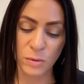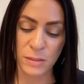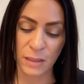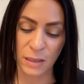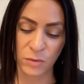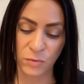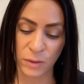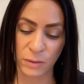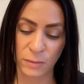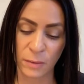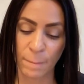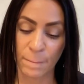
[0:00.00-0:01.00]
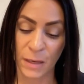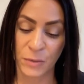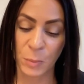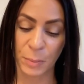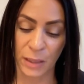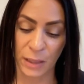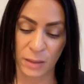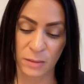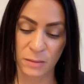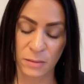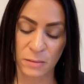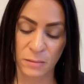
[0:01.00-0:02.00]
Sanhedrin made their
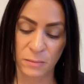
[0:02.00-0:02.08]
plans.